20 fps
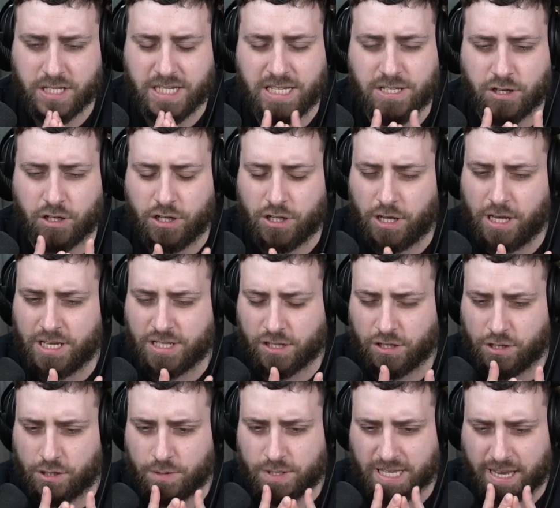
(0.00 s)
he's gonna
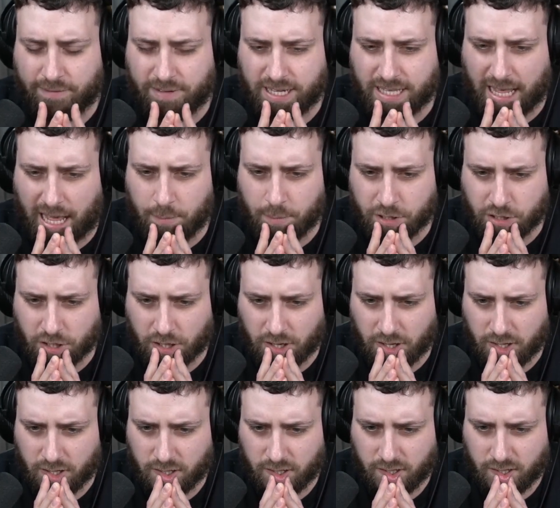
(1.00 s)
do 70 damage here.